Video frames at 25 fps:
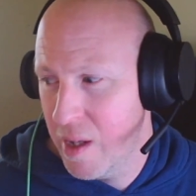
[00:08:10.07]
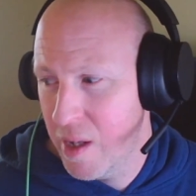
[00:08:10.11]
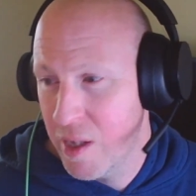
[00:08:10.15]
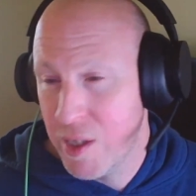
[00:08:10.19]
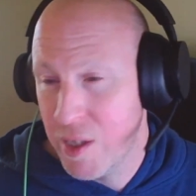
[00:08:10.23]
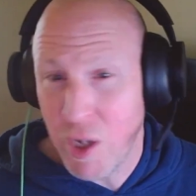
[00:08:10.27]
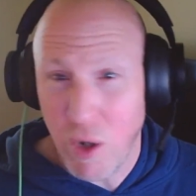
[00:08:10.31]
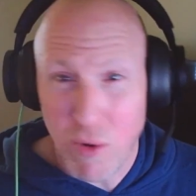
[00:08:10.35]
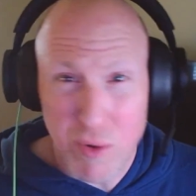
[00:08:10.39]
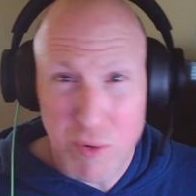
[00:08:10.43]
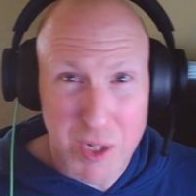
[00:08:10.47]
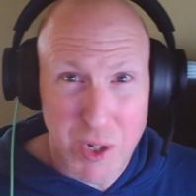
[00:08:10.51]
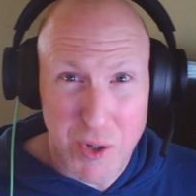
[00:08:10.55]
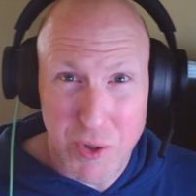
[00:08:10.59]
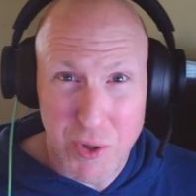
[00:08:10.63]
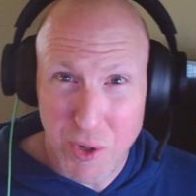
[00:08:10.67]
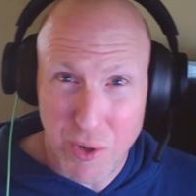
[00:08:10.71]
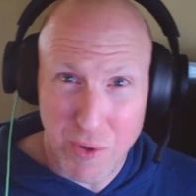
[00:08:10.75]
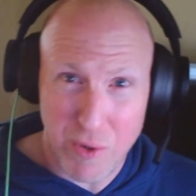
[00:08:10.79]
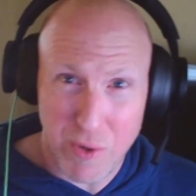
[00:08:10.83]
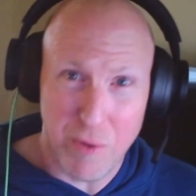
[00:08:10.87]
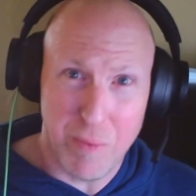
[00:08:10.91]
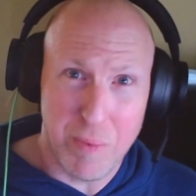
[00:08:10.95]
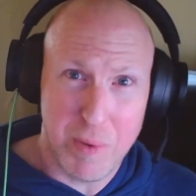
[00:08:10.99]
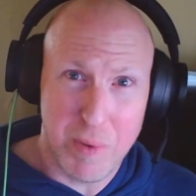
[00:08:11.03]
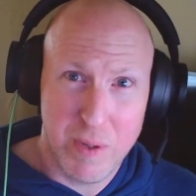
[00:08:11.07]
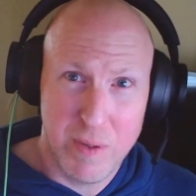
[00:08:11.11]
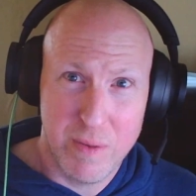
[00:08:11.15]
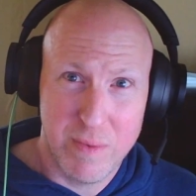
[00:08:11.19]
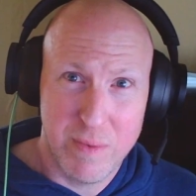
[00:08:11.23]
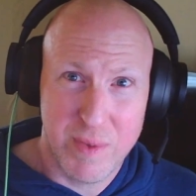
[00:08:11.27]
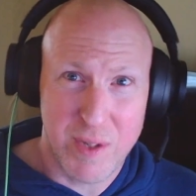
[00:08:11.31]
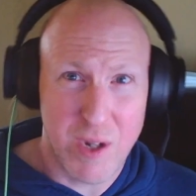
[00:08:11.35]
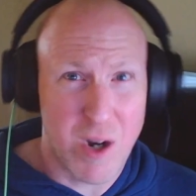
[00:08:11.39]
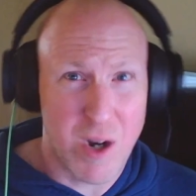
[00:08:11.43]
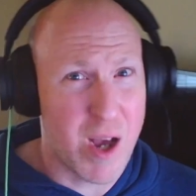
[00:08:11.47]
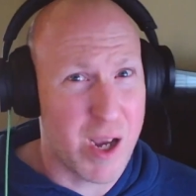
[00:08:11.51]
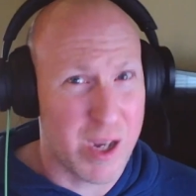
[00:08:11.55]
Don't tell the group.
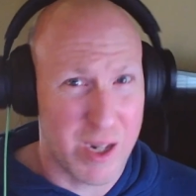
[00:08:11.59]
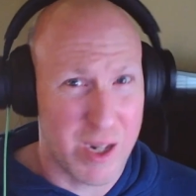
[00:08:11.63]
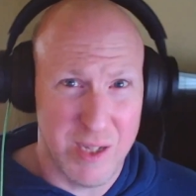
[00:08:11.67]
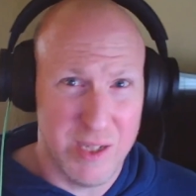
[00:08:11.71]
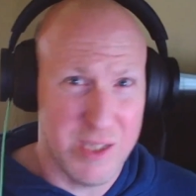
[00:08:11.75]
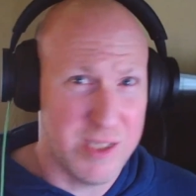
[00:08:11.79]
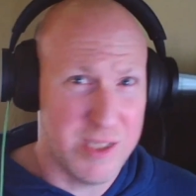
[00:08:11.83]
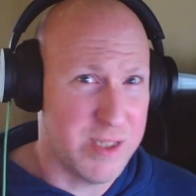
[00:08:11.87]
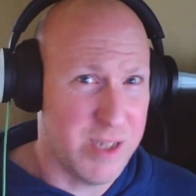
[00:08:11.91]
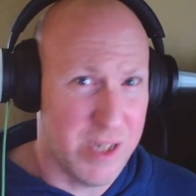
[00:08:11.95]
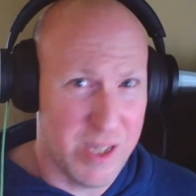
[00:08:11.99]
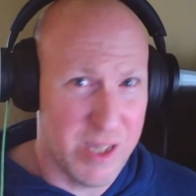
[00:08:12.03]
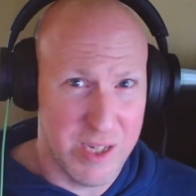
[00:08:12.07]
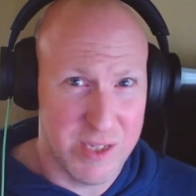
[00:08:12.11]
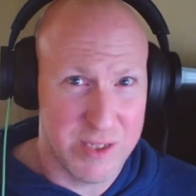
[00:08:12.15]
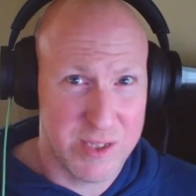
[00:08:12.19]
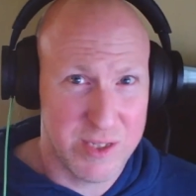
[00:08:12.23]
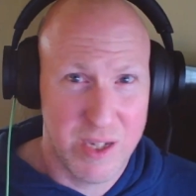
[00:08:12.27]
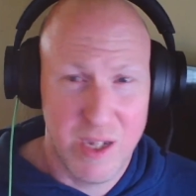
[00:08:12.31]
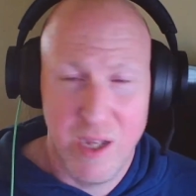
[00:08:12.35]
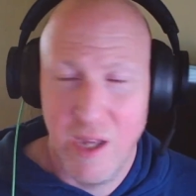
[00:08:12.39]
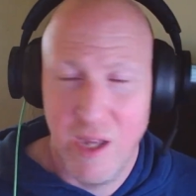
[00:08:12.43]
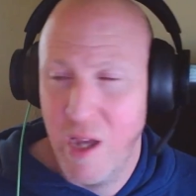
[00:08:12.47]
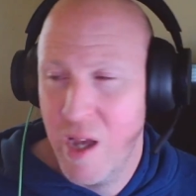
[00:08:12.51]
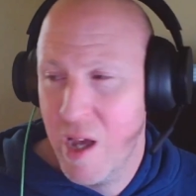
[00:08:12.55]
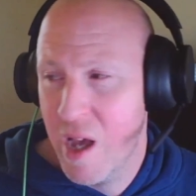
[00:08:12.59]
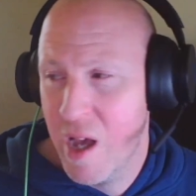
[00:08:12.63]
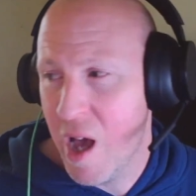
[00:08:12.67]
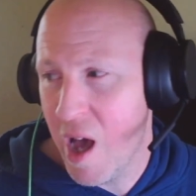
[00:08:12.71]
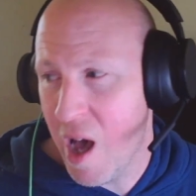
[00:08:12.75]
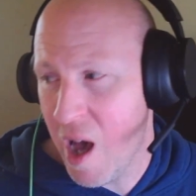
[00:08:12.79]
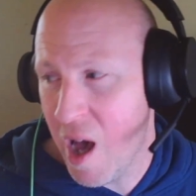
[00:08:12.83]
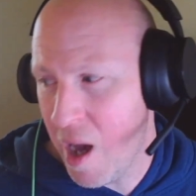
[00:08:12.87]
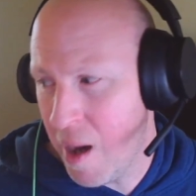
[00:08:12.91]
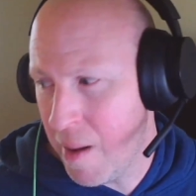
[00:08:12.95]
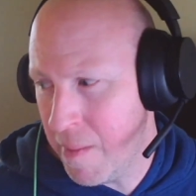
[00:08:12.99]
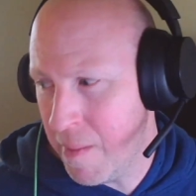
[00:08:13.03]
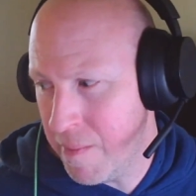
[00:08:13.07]
They're not going to listen to this.
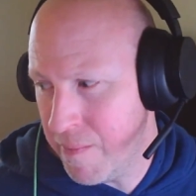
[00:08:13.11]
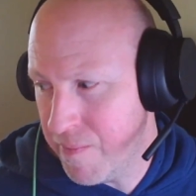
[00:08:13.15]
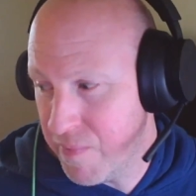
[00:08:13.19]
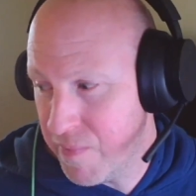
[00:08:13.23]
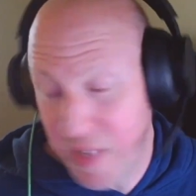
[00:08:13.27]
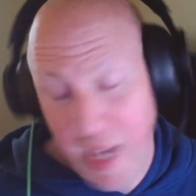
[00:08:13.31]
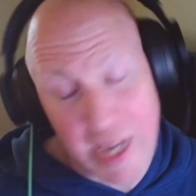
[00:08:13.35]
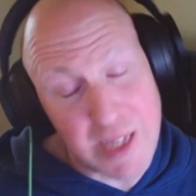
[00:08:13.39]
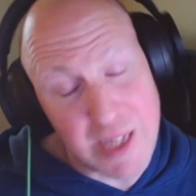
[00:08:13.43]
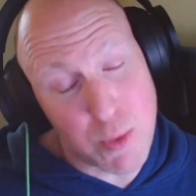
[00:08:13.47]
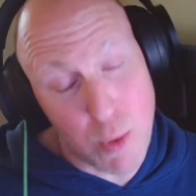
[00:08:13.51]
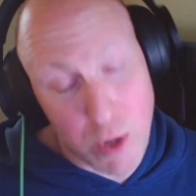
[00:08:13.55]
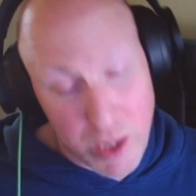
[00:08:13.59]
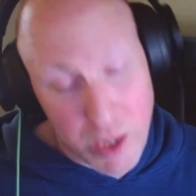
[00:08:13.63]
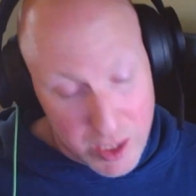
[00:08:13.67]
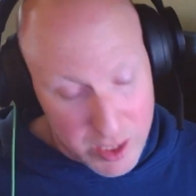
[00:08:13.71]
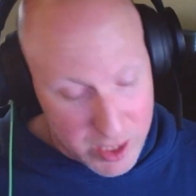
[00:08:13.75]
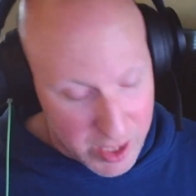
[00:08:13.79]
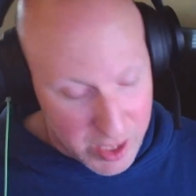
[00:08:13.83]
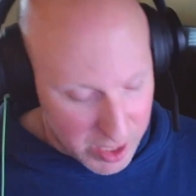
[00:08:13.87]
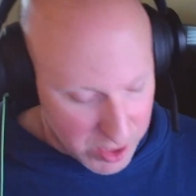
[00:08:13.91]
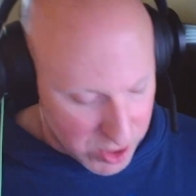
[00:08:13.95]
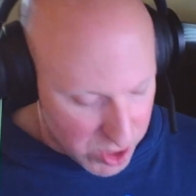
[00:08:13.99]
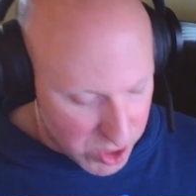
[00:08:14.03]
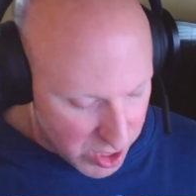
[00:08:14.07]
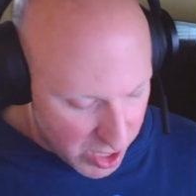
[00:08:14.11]
That's one of the things.